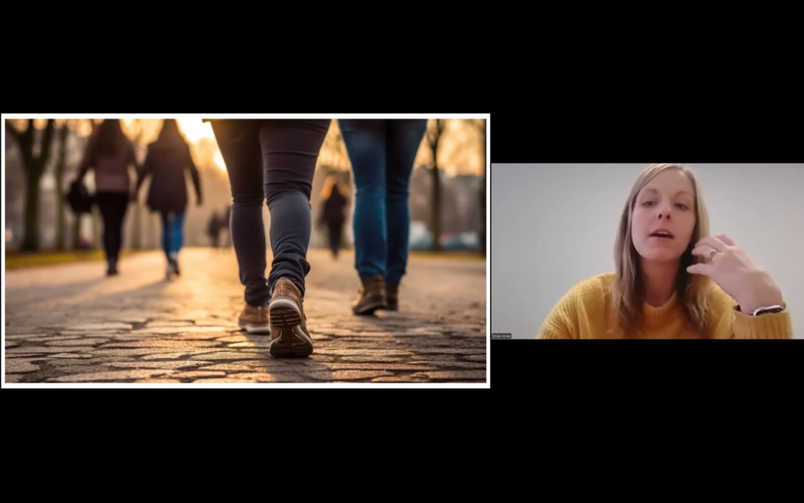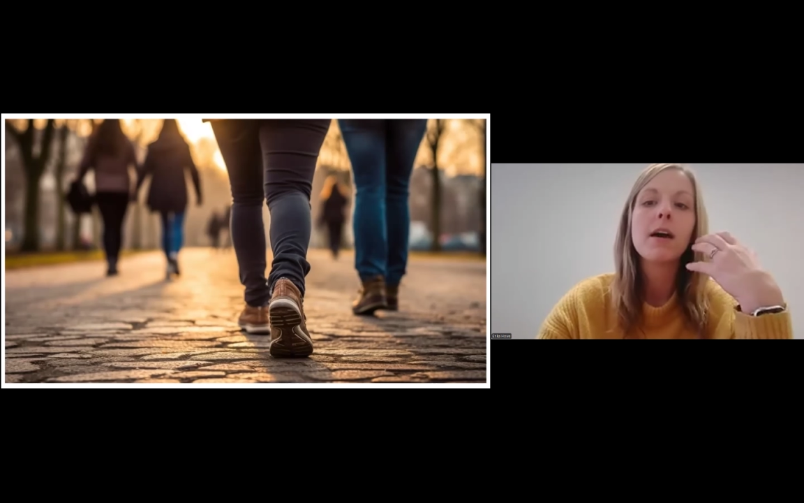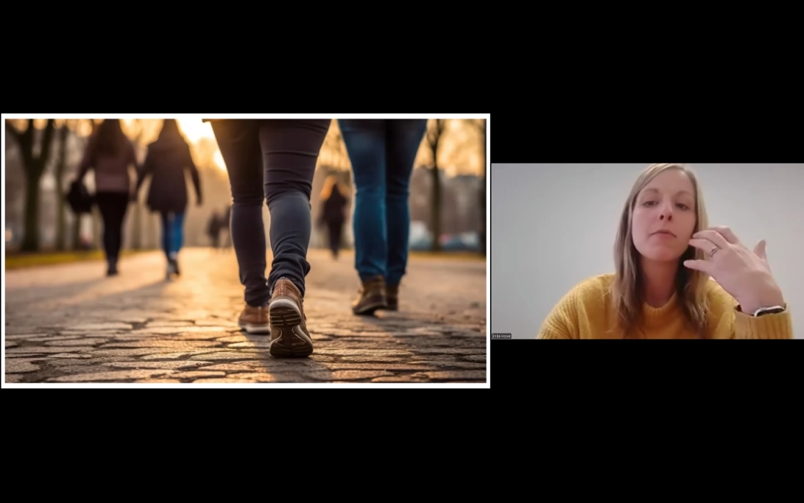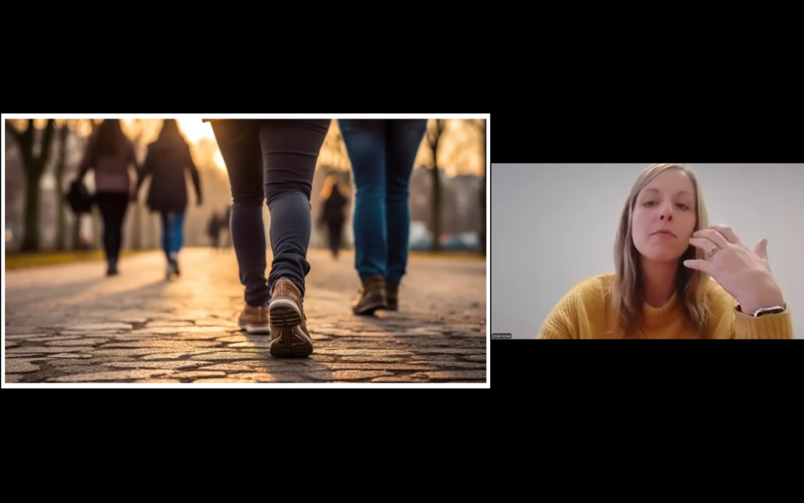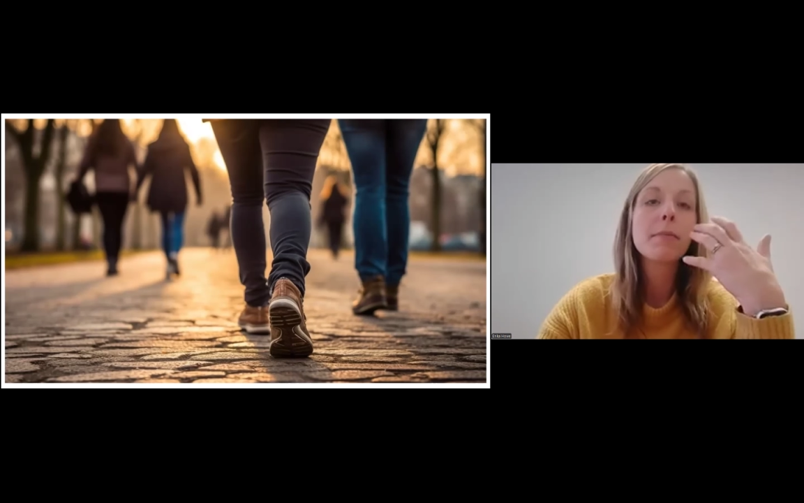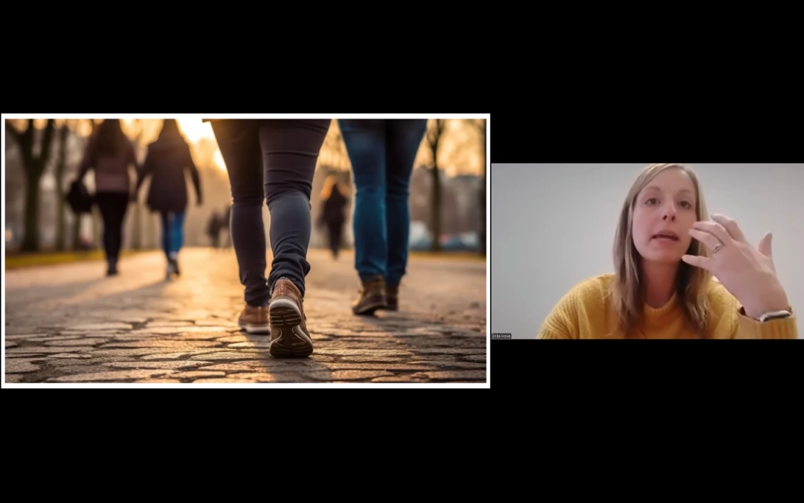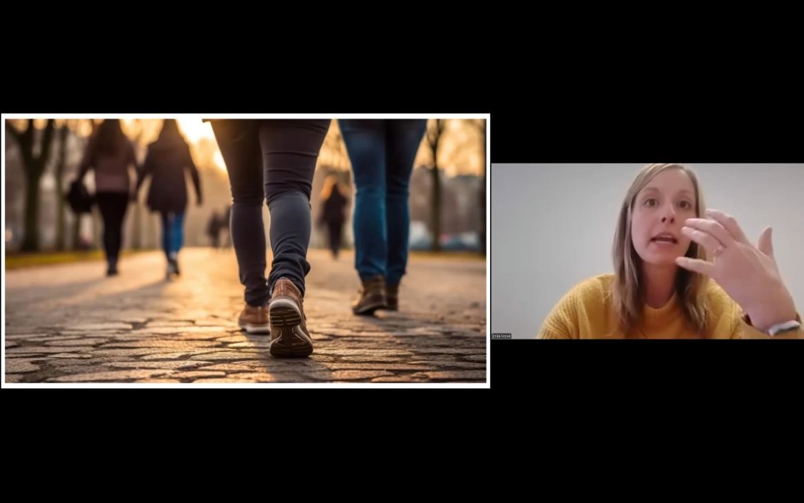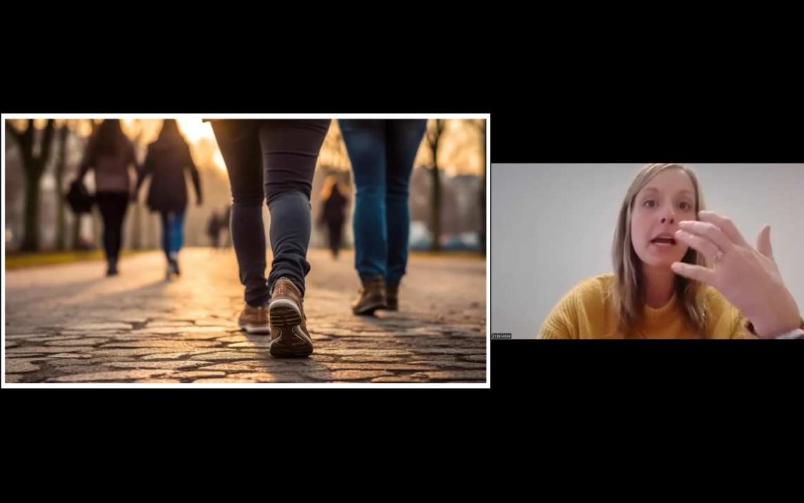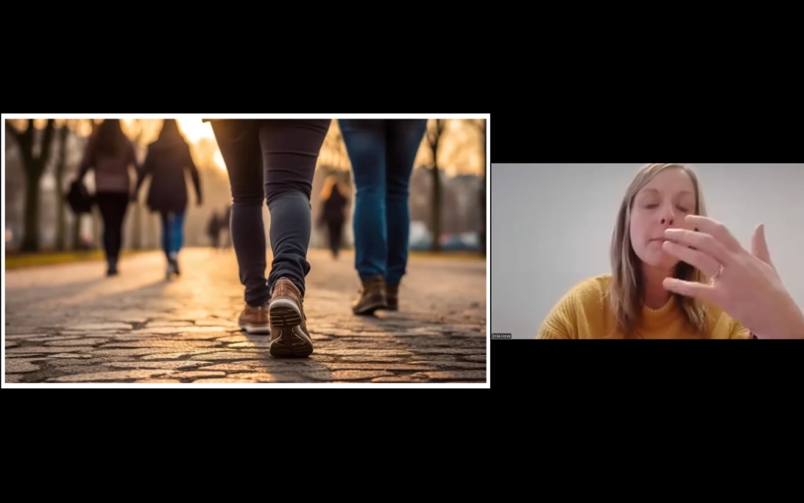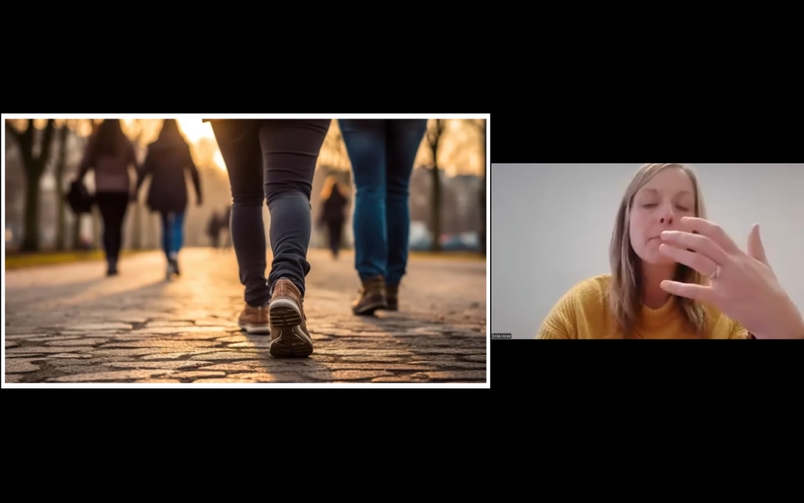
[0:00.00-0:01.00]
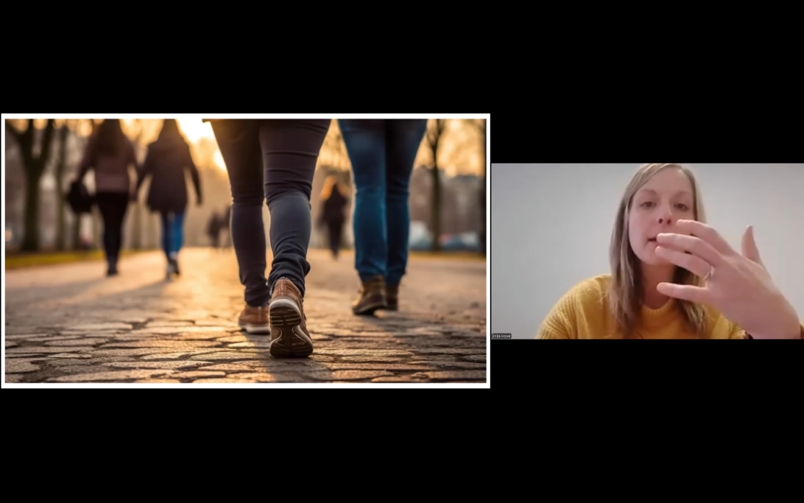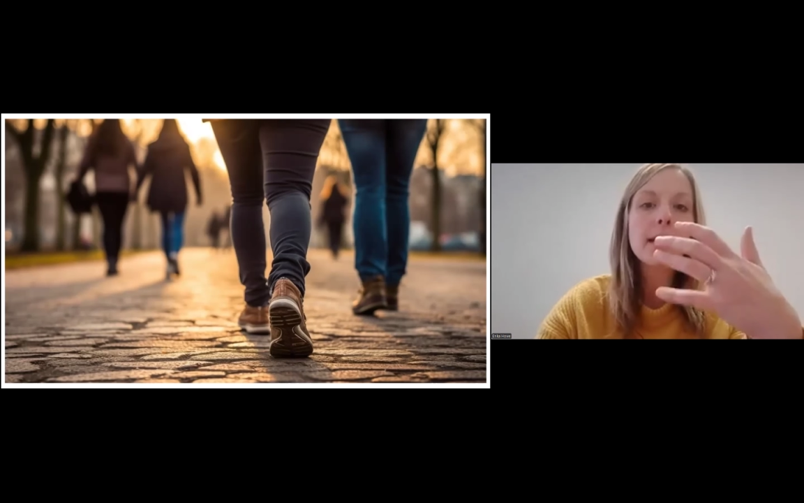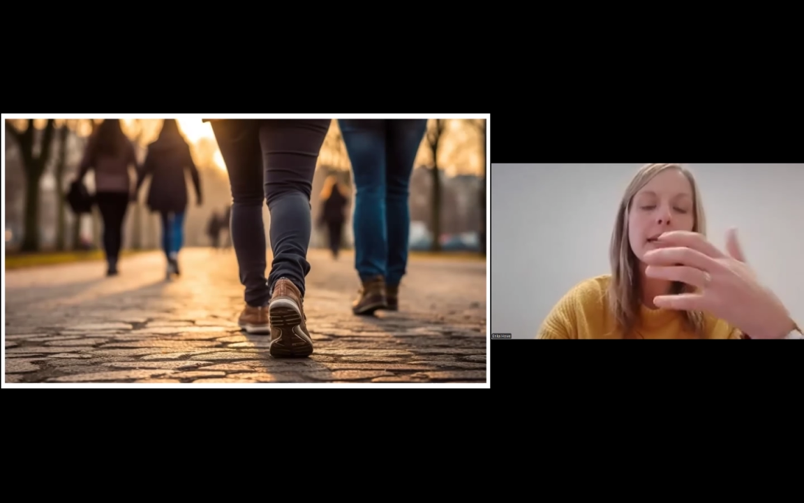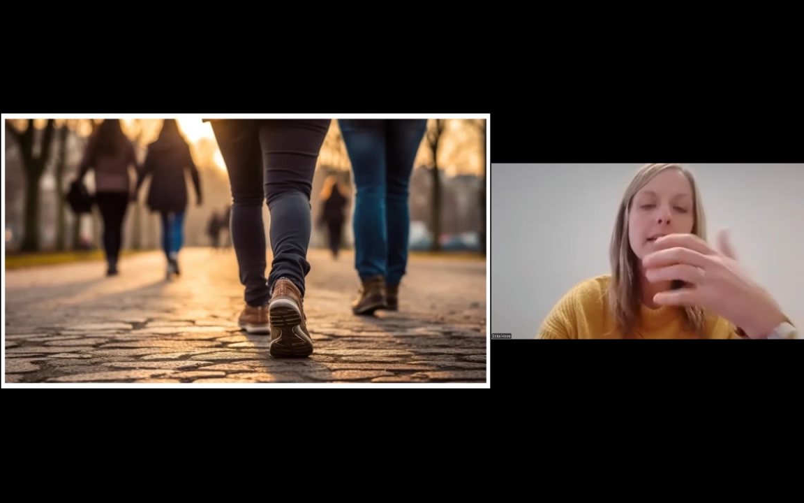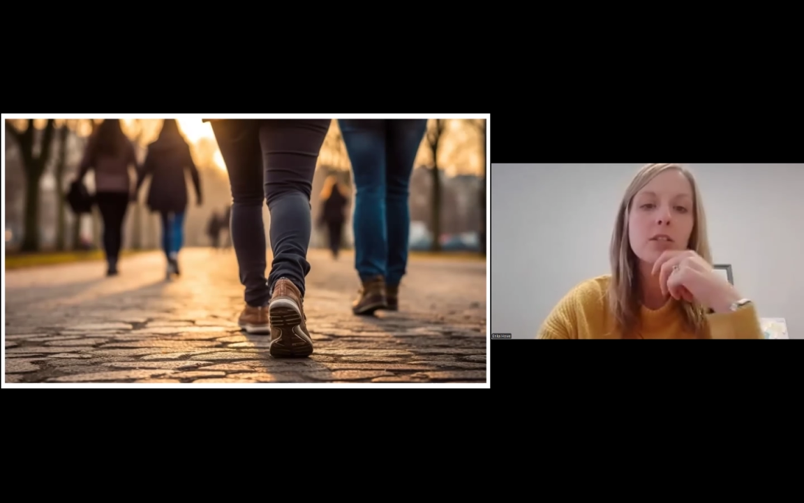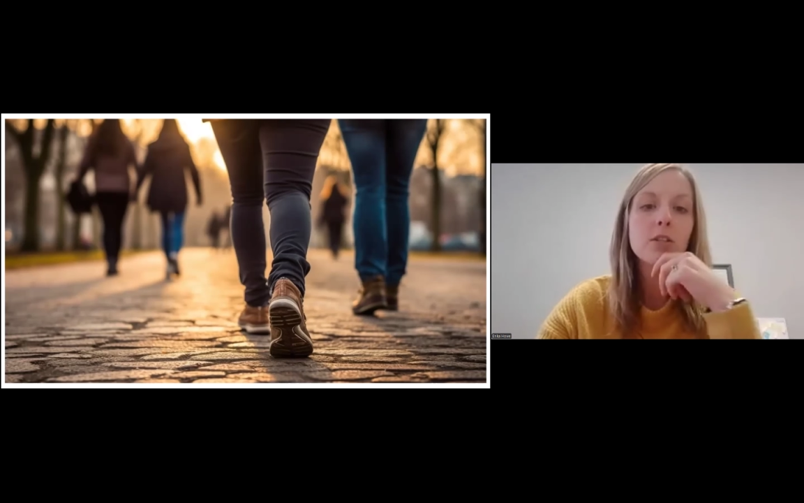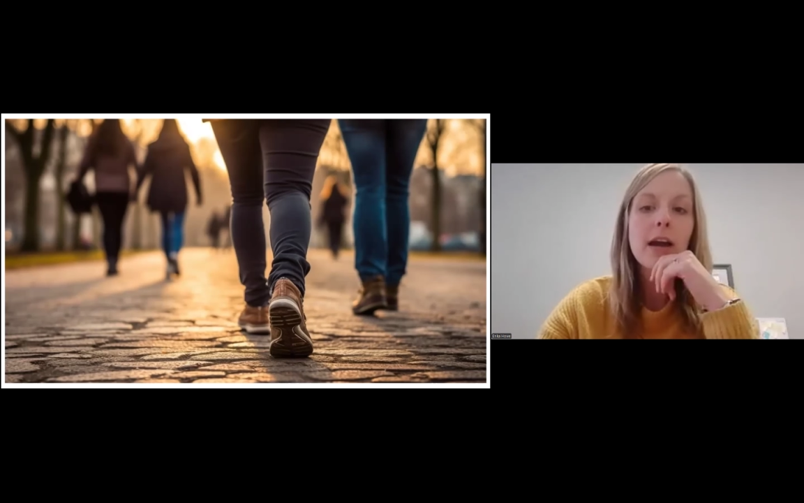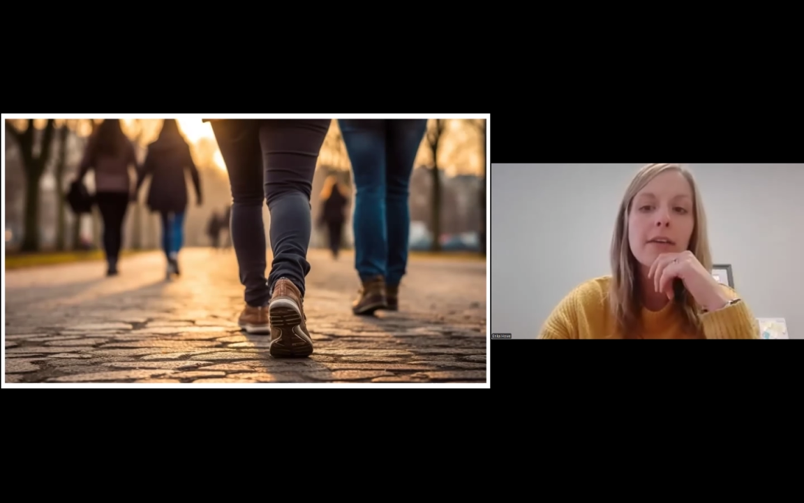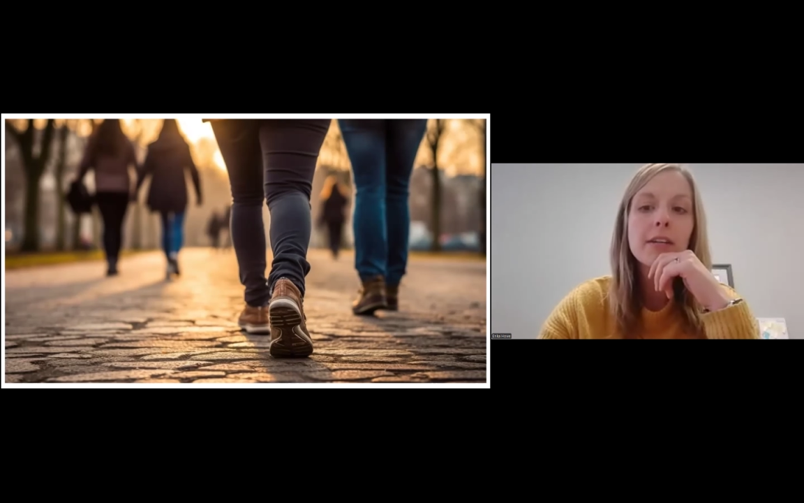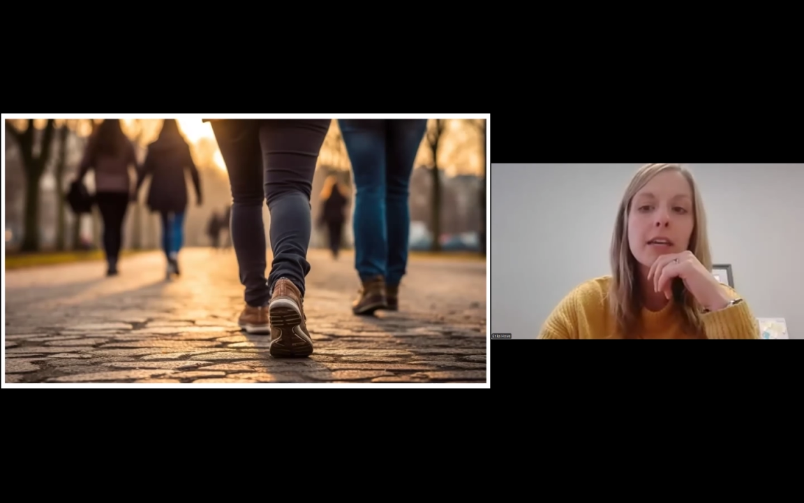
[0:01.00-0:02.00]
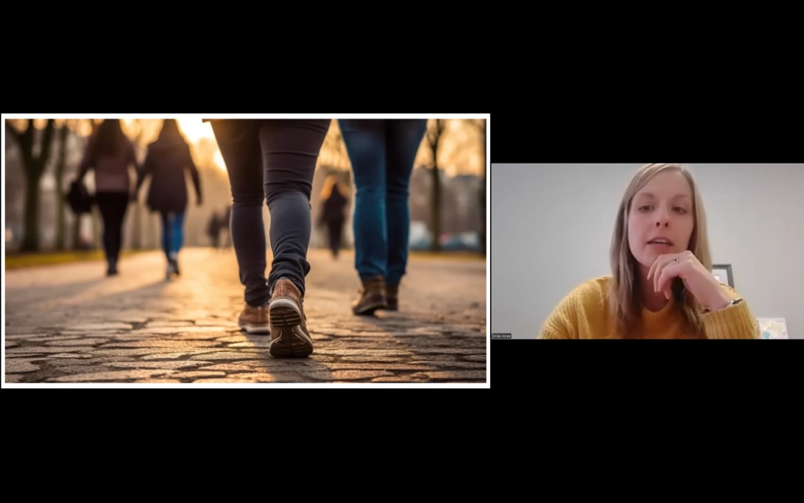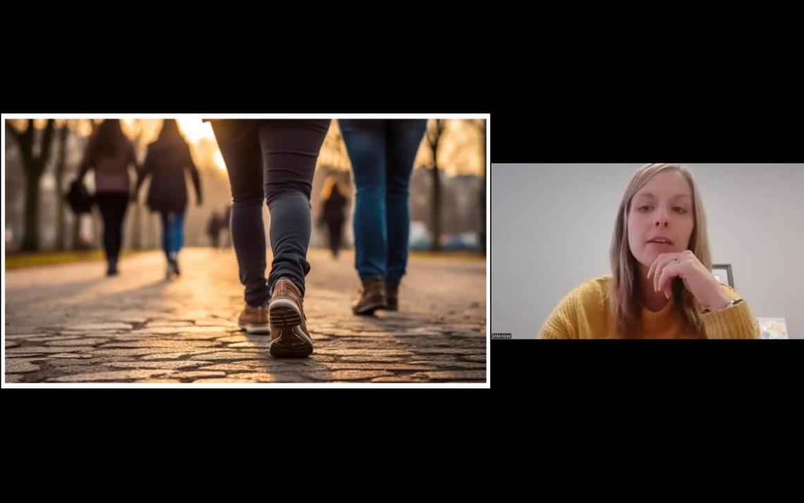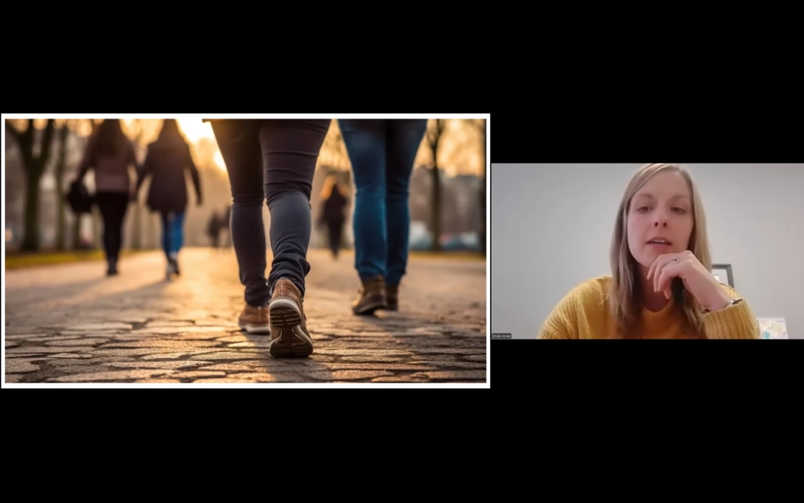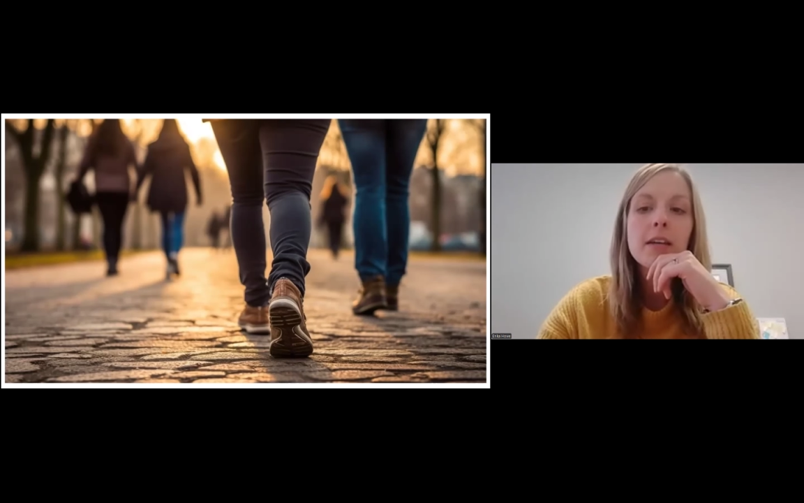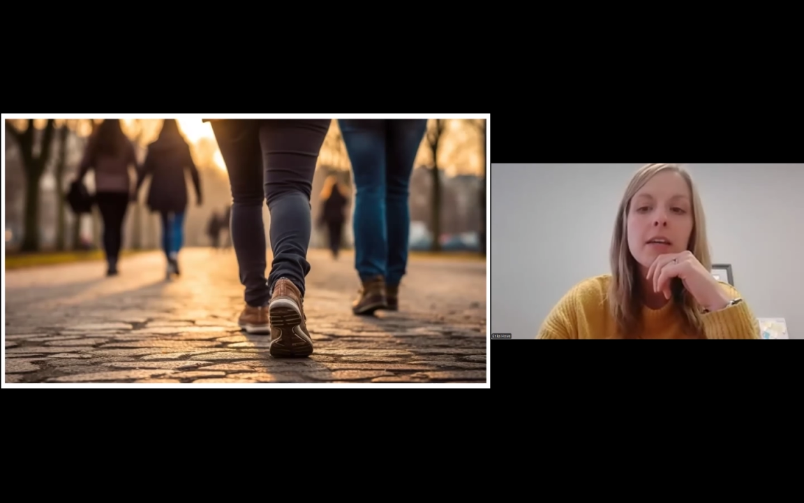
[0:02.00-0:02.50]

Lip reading: remaining upright against gravity.